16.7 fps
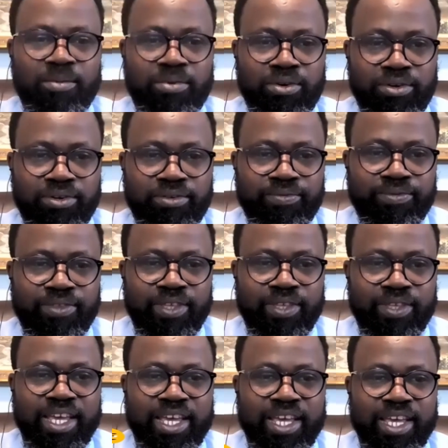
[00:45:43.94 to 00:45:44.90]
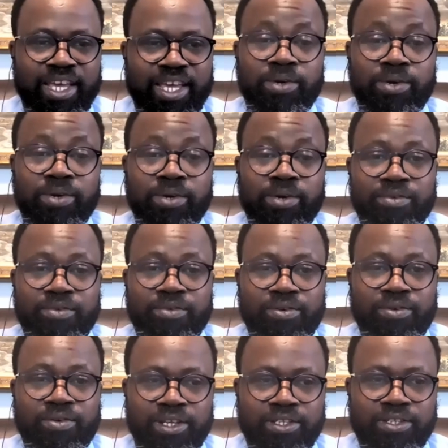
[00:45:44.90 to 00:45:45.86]
labor, and I will give
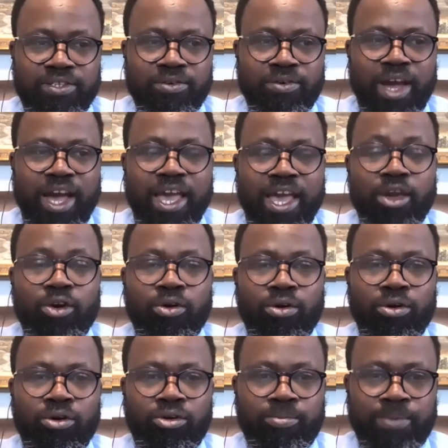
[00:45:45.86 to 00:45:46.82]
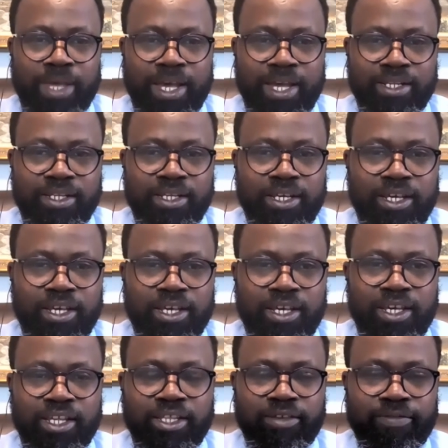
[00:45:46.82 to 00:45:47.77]
you rest. So I hope that
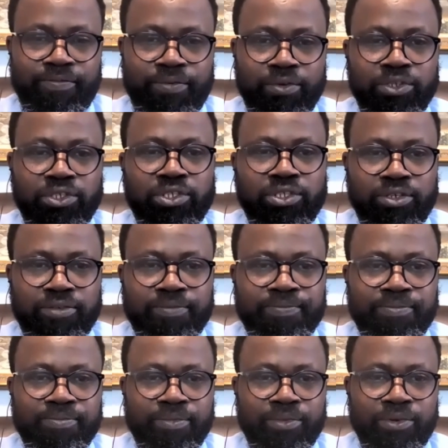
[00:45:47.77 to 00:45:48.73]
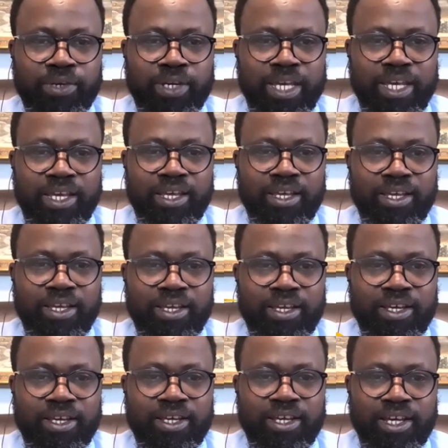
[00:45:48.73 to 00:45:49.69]
in the future, okay,
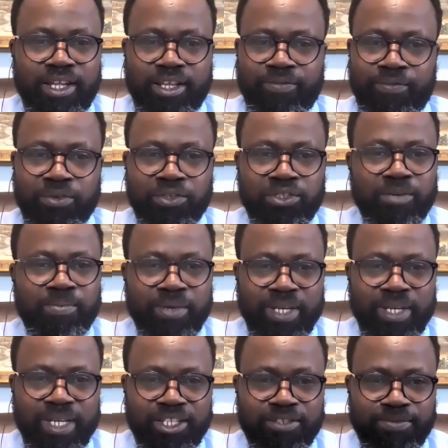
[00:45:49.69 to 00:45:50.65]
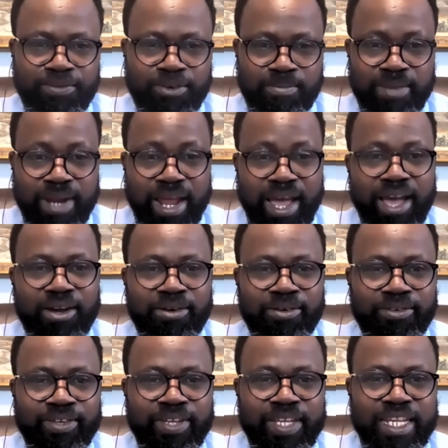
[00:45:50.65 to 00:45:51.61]
and the future begins from
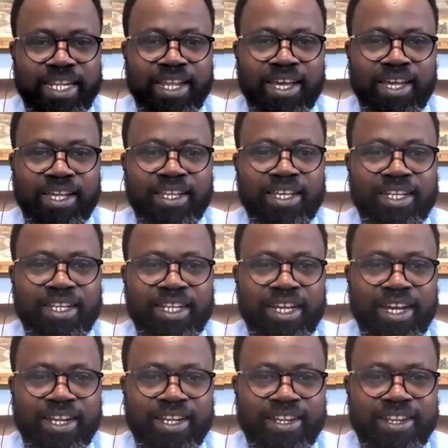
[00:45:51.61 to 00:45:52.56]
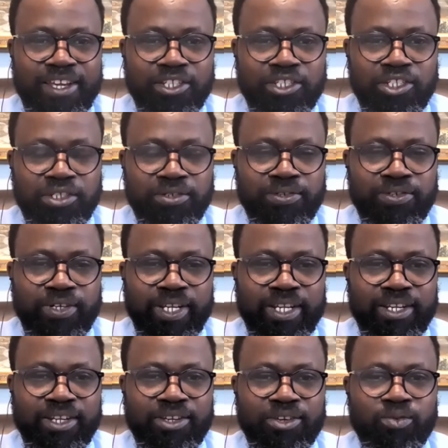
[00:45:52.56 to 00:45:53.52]
now, that the Canadian
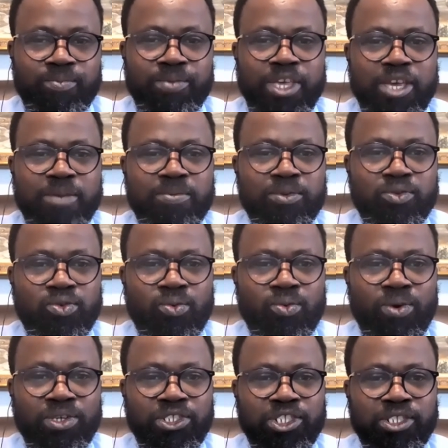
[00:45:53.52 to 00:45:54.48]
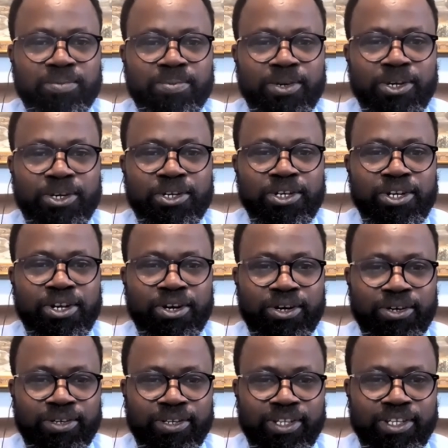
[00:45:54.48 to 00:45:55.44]
children will be able to worship
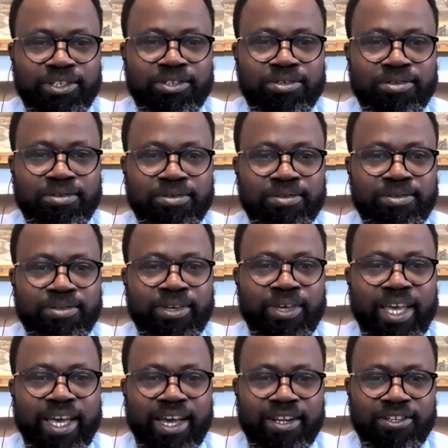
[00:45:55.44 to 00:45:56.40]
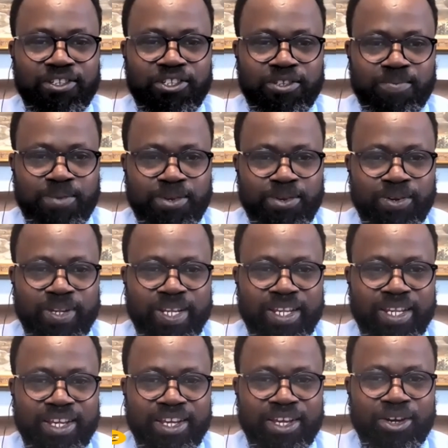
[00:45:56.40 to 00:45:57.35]
God in truth and in
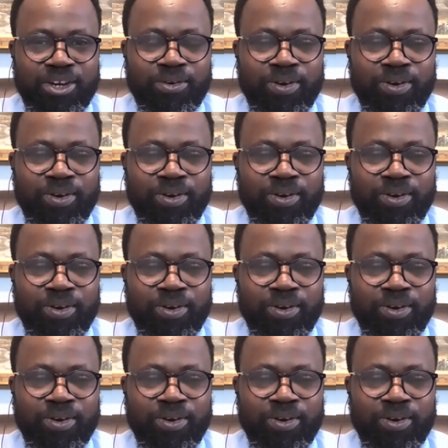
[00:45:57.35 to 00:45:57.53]
spirit.